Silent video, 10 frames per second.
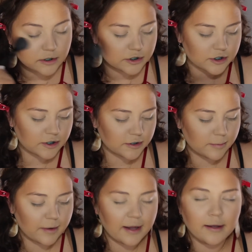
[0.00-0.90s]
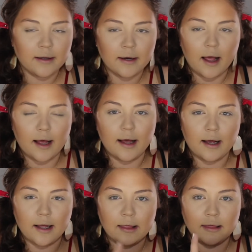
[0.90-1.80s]
Just to brighten
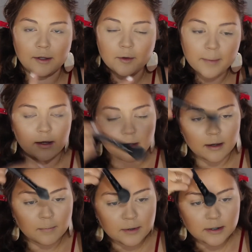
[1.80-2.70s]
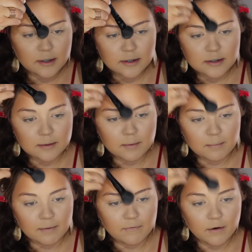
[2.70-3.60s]
a little bit. I'm going to dust some
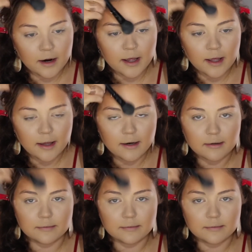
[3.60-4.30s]
on my forehead.